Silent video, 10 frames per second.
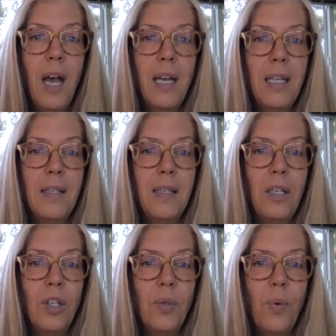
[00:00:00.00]
I can see
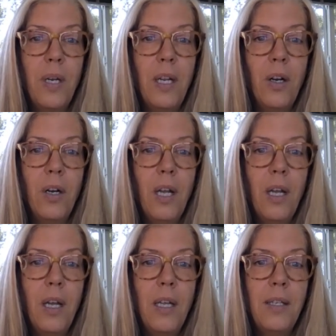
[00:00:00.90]
just one here.
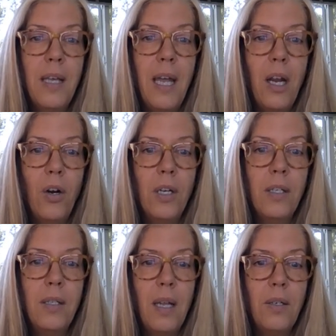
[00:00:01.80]
It's the era
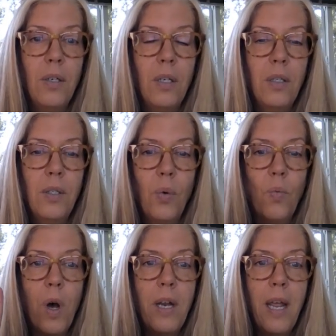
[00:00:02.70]
center. So
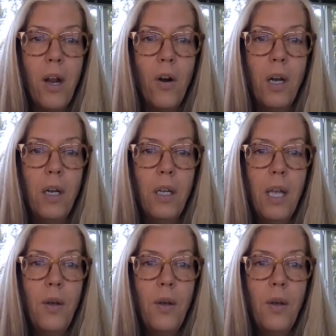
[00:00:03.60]
one era.